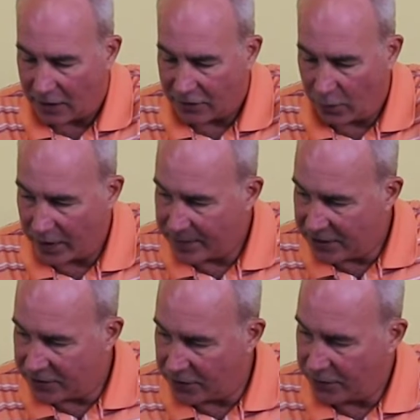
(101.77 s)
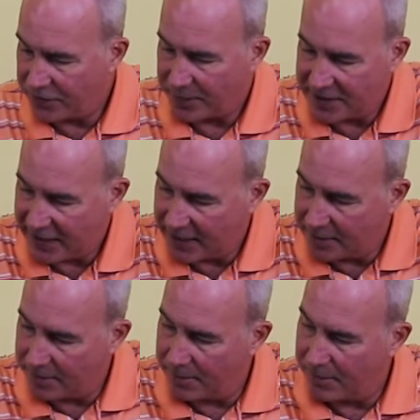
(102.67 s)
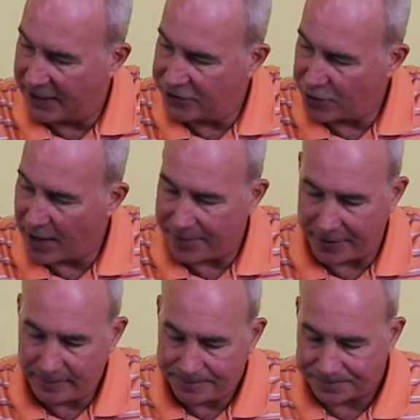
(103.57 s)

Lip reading: So what I'm going to do is I'm going to take my dropper.